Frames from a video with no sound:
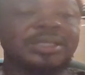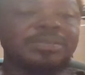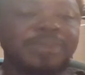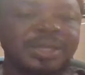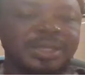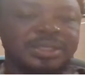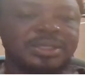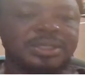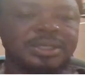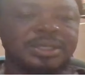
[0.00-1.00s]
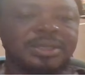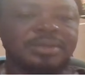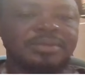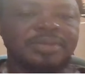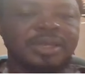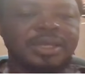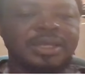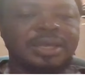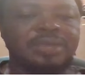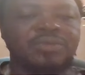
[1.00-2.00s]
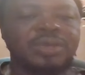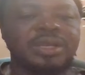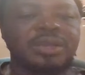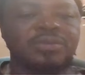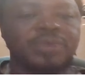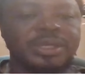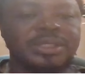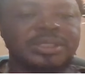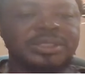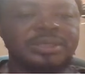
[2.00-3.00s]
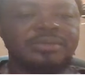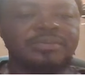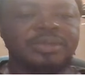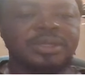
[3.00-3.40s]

he doesn't mean it, and that when he wins,